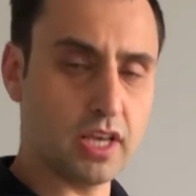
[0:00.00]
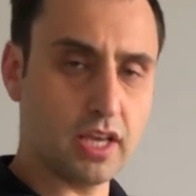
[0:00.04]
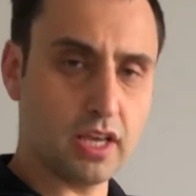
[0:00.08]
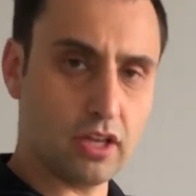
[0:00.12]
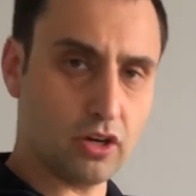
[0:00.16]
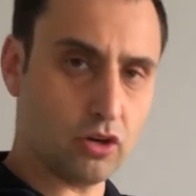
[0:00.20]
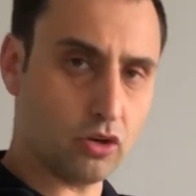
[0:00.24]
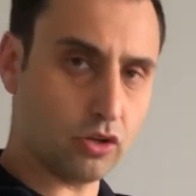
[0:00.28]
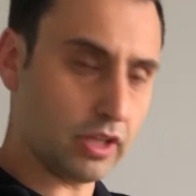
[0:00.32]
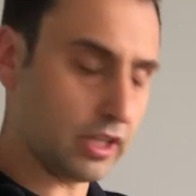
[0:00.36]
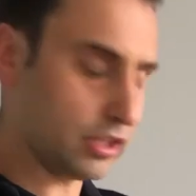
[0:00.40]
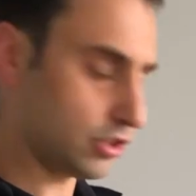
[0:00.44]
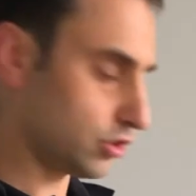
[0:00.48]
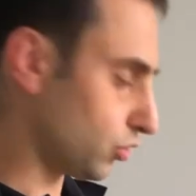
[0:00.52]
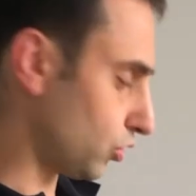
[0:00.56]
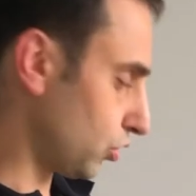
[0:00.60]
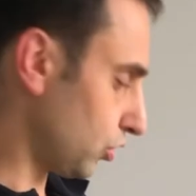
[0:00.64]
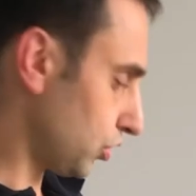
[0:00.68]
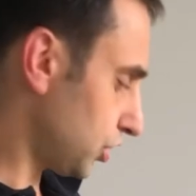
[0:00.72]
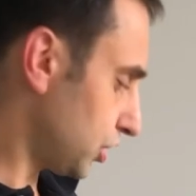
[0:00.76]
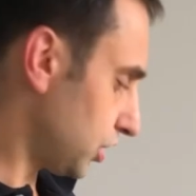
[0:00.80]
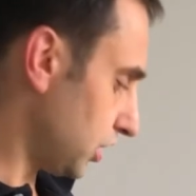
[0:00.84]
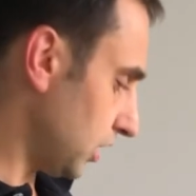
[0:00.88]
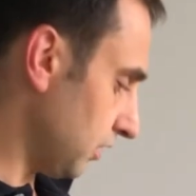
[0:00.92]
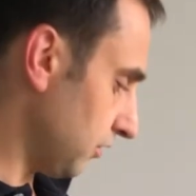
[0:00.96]
and all that sort of
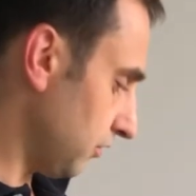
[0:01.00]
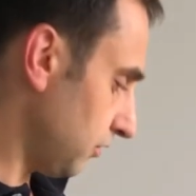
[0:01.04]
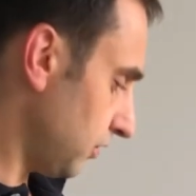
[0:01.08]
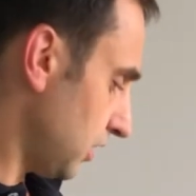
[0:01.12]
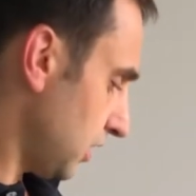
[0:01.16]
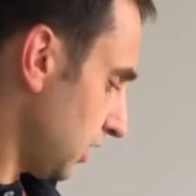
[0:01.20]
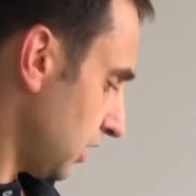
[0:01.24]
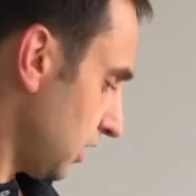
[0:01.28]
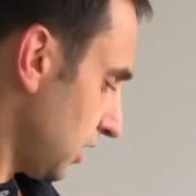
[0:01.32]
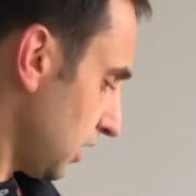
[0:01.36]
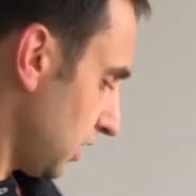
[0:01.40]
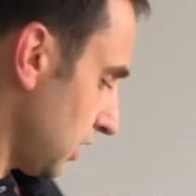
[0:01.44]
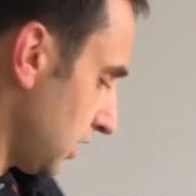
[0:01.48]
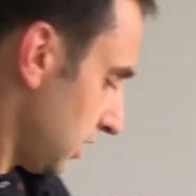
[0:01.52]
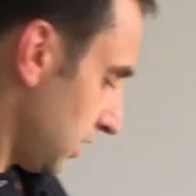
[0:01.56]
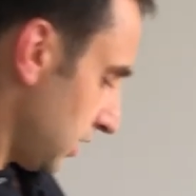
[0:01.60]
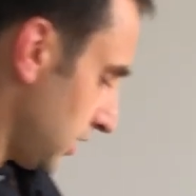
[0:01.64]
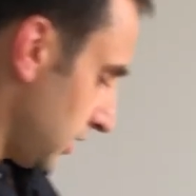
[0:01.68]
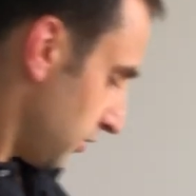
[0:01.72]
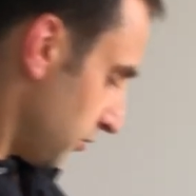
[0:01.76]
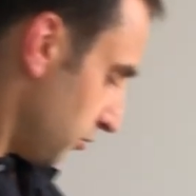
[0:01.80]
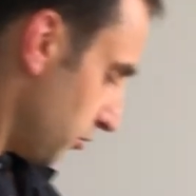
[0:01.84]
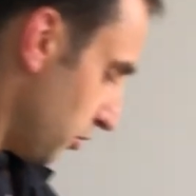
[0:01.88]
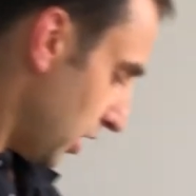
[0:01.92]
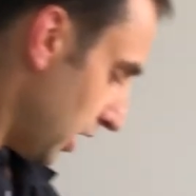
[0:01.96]
stuff.
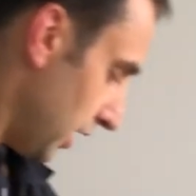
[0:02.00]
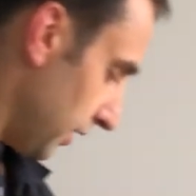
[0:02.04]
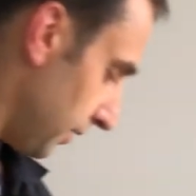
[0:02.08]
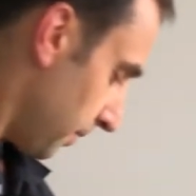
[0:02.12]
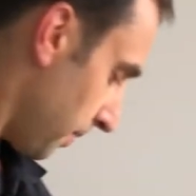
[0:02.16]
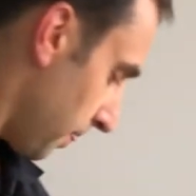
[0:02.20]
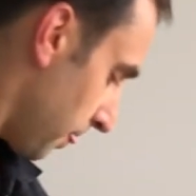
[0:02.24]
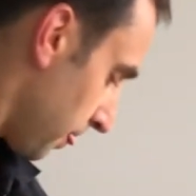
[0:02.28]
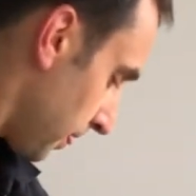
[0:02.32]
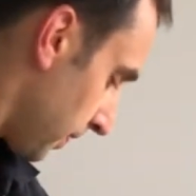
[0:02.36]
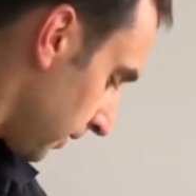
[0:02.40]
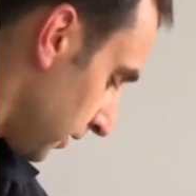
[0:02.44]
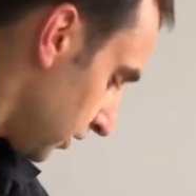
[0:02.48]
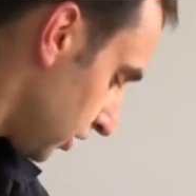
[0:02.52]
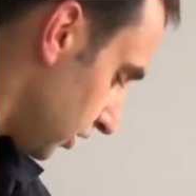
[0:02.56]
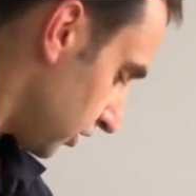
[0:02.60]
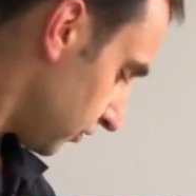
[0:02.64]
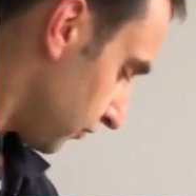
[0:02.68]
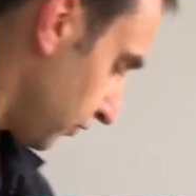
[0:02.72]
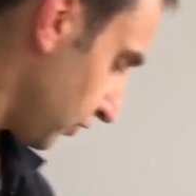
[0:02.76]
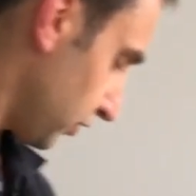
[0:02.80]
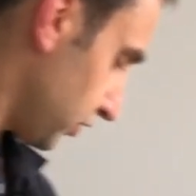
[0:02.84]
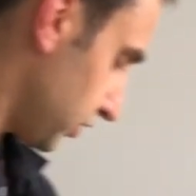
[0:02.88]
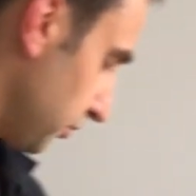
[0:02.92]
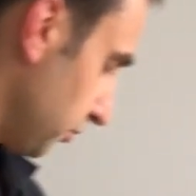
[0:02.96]
But just
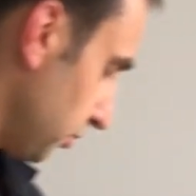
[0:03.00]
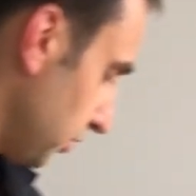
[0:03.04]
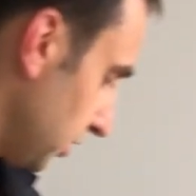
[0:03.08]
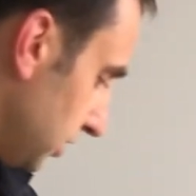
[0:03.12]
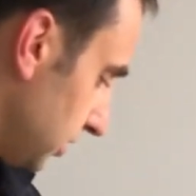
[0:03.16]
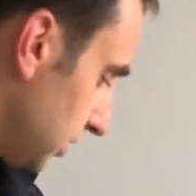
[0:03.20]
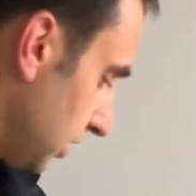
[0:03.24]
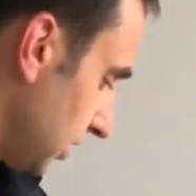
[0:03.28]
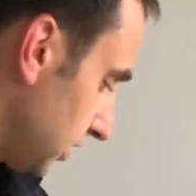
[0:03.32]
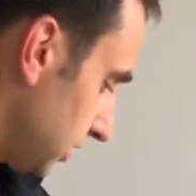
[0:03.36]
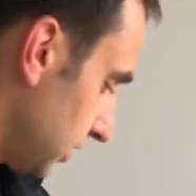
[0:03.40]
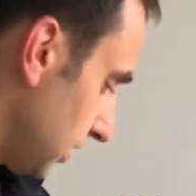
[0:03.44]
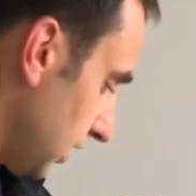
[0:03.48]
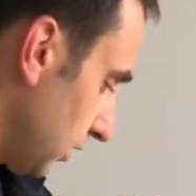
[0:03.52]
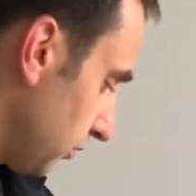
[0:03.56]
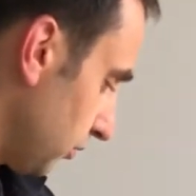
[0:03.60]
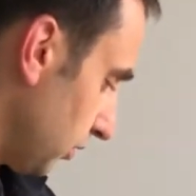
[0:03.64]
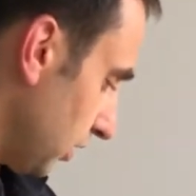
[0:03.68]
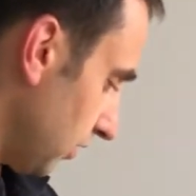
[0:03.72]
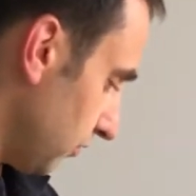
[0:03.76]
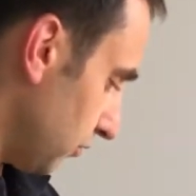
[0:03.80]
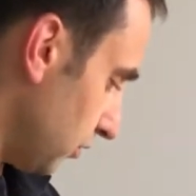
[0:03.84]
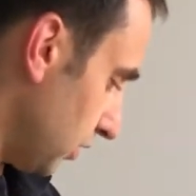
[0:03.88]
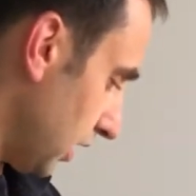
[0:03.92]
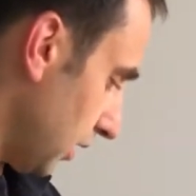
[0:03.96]
for simplicity's sake, we
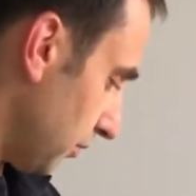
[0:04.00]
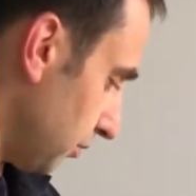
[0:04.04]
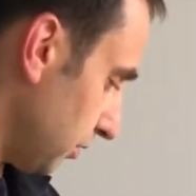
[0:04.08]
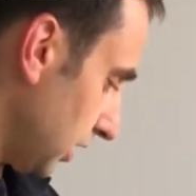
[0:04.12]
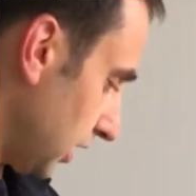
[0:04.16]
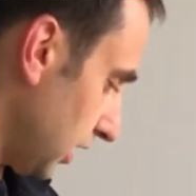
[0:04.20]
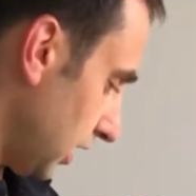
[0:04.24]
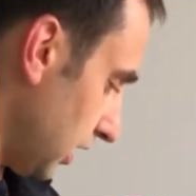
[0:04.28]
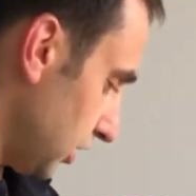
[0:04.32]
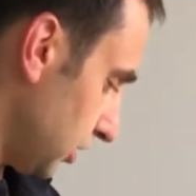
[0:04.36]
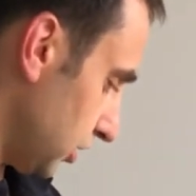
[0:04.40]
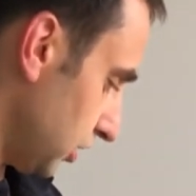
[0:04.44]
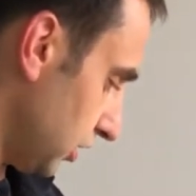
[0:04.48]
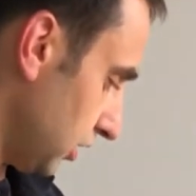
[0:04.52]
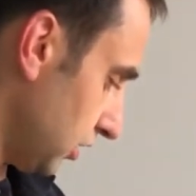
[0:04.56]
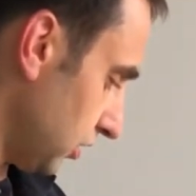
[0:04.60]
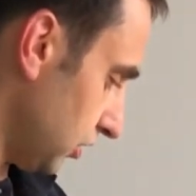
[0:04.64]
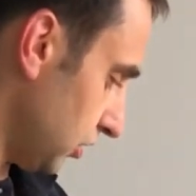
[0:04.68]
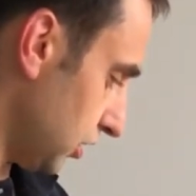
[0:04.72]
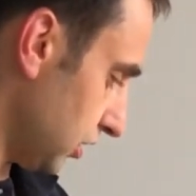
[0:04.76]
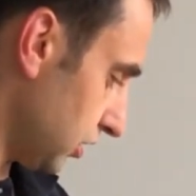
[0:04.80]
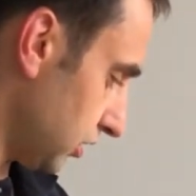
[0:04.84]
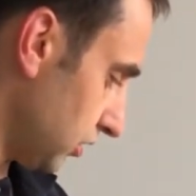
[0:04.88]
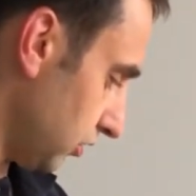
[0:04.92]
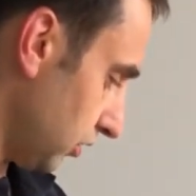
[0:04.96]
have one application here
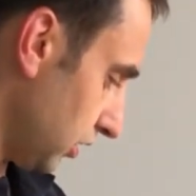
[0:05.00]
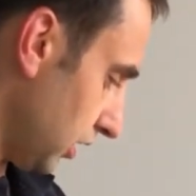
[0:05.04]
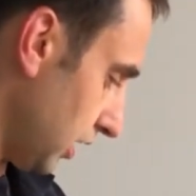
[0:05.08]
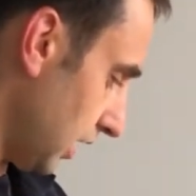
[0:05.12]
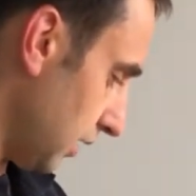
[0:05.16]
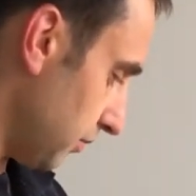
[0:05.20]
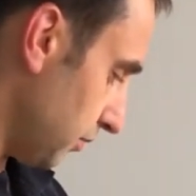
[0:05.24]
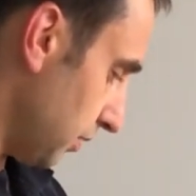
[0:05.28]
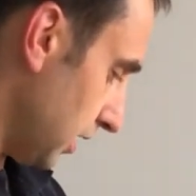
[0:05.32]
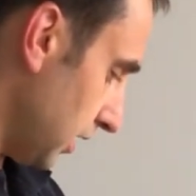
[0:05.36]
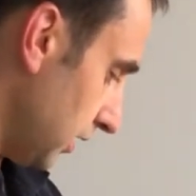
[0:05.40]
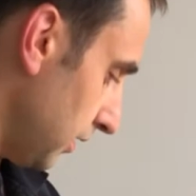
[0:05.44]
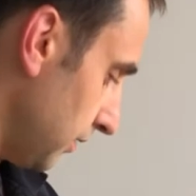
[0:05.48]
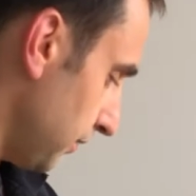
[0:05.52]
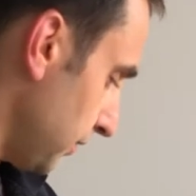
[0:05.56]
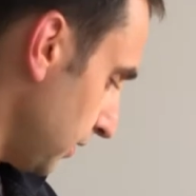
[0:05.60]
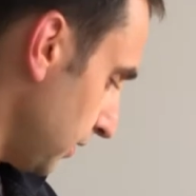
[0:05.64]
just on the iPad.